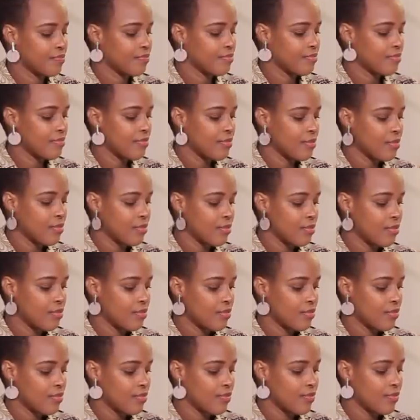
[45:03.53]

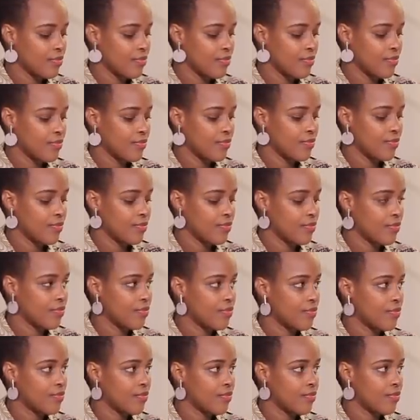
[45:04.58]

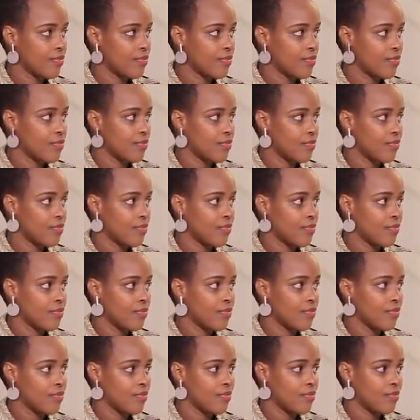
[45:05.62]

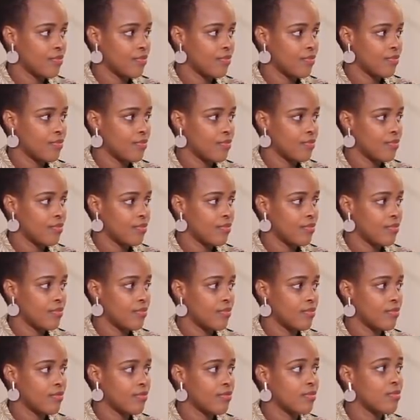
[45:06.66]

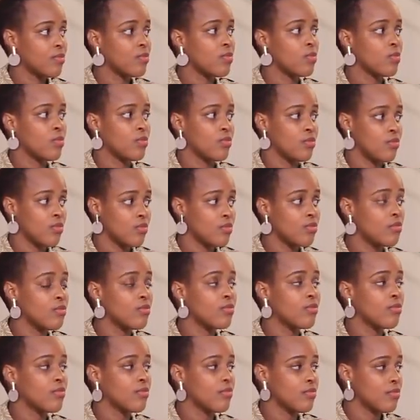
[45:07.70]

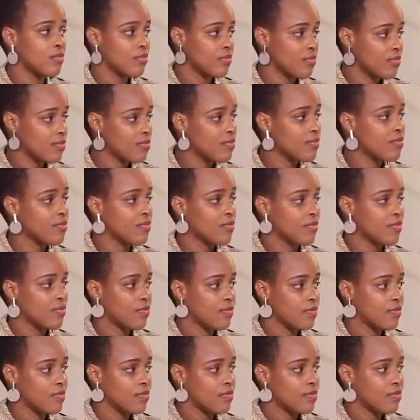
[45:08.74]

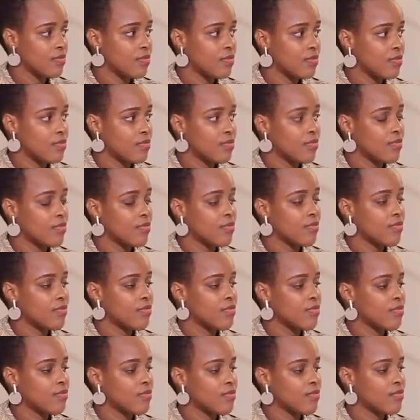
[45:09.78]

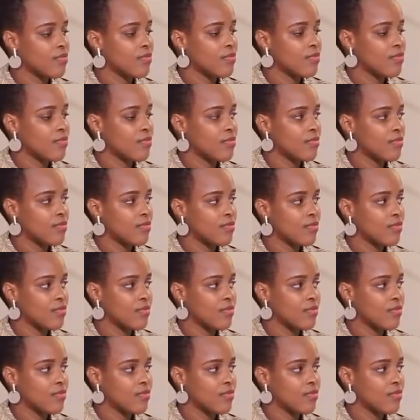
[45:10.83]
No words are spoken by the person on screen.